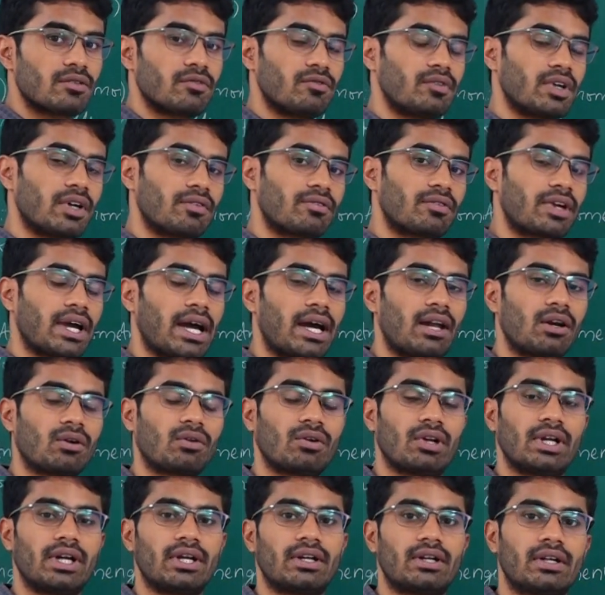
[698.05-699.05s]
We have
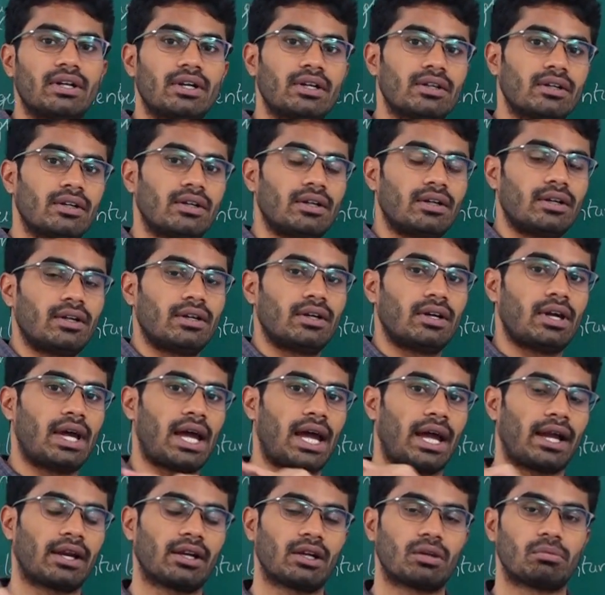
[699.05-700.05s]
calculated
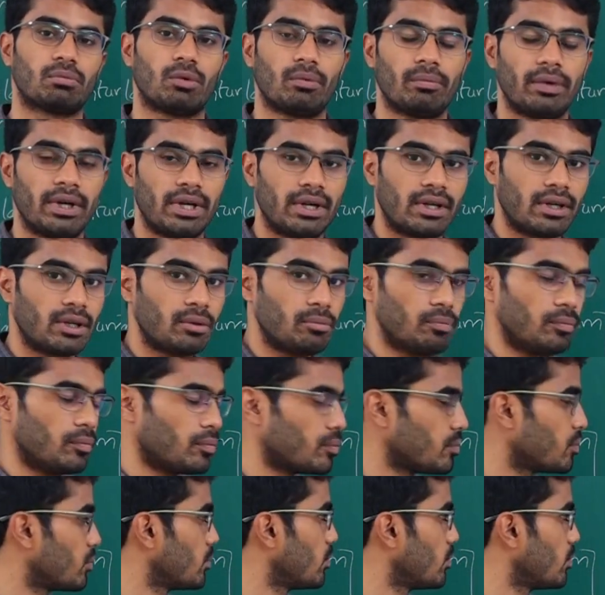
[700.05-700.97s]
angular momentum